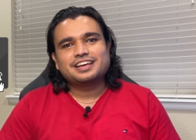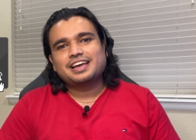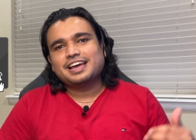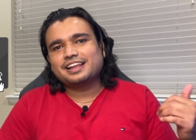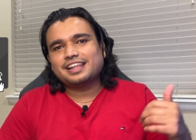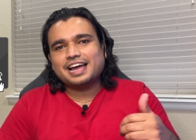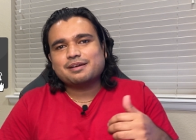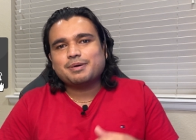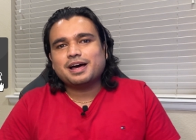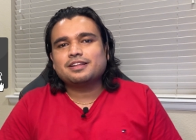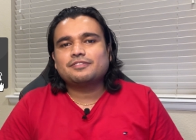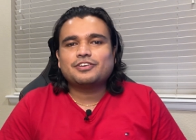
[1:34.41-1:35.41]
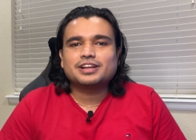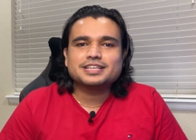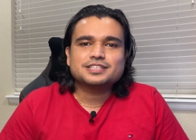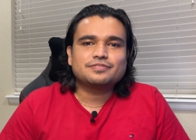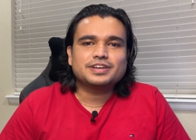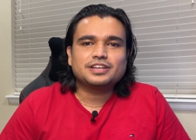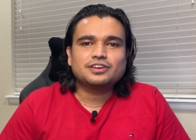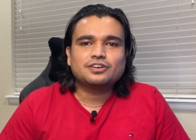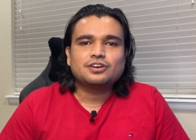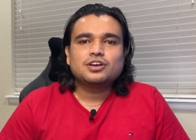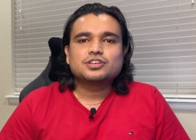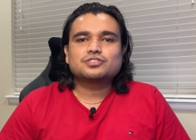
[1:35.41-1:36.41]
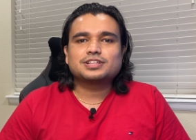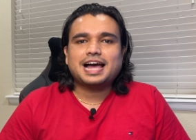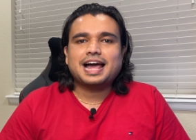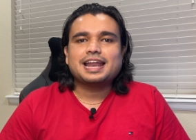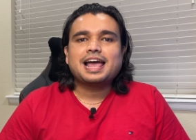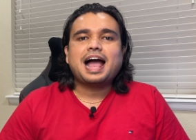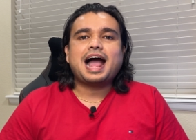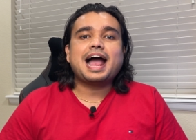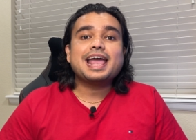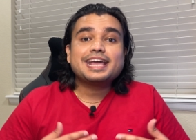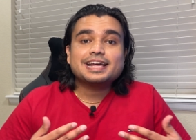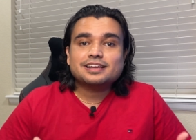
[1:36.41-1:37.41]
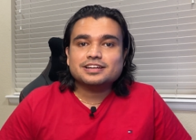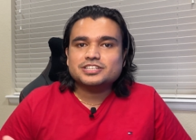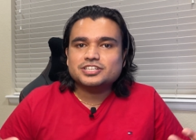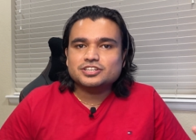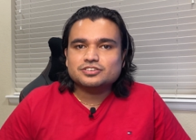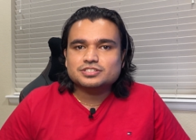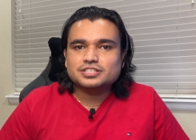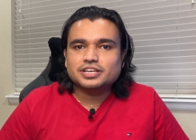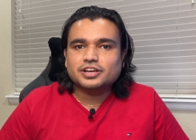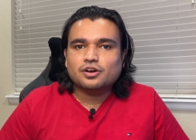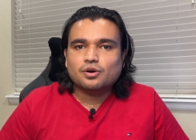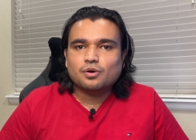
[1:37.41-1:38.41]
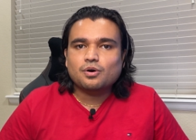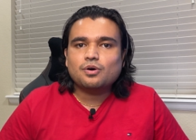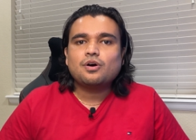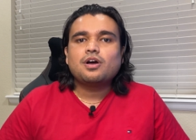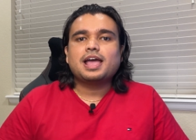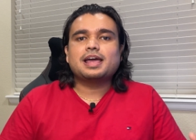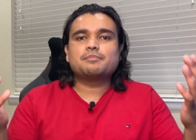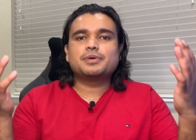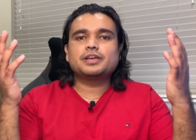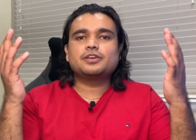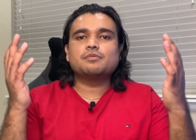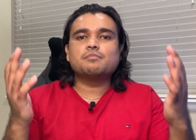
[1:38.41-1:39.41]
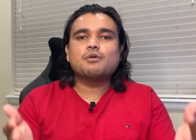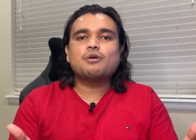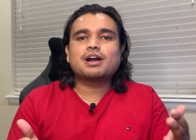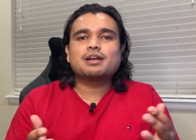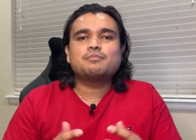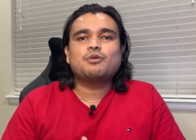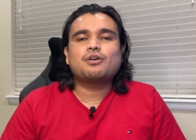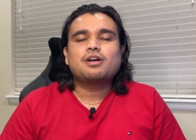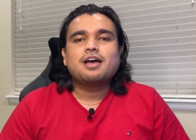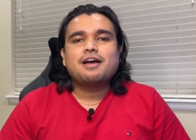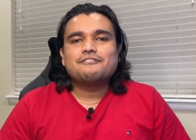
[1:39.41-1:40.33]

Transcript: hit the like button for this video so that I can continuously grow and bring you more and more